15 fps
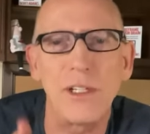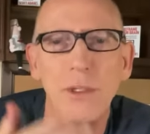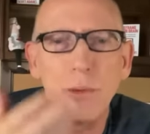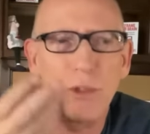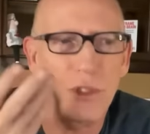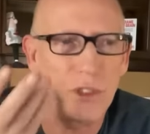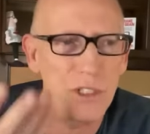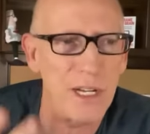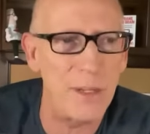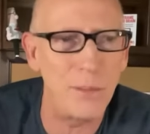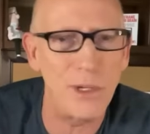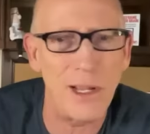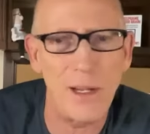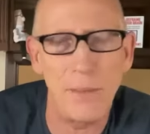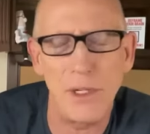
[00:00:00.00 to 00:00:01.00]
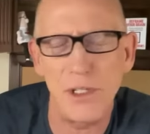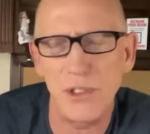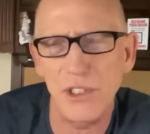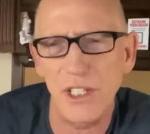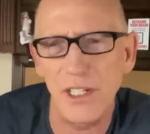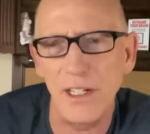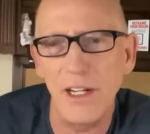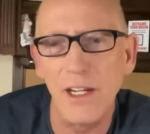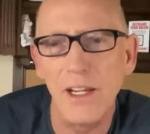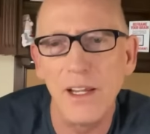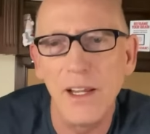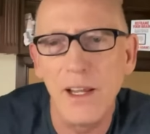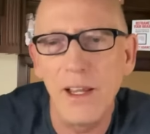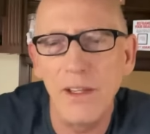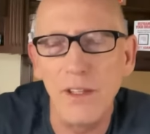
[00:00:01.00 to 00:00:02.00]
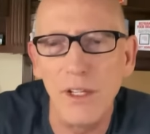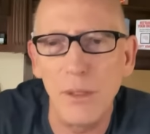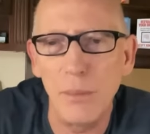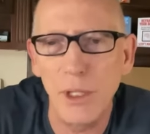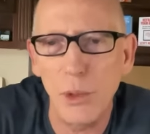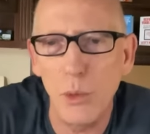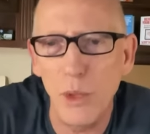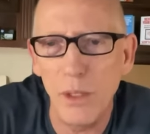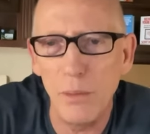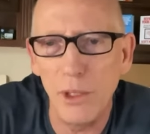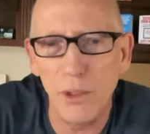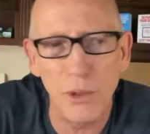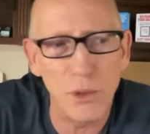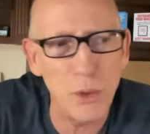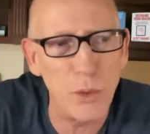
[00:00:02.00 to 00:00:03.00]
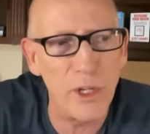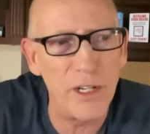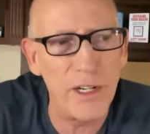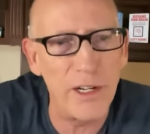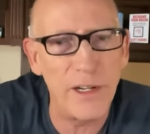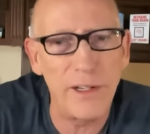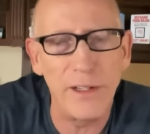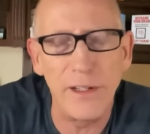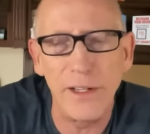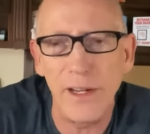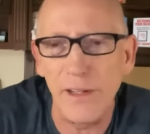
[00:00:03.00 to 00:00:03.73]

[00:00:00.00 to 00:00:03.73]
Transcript: and it was the same time as the big windmills went in,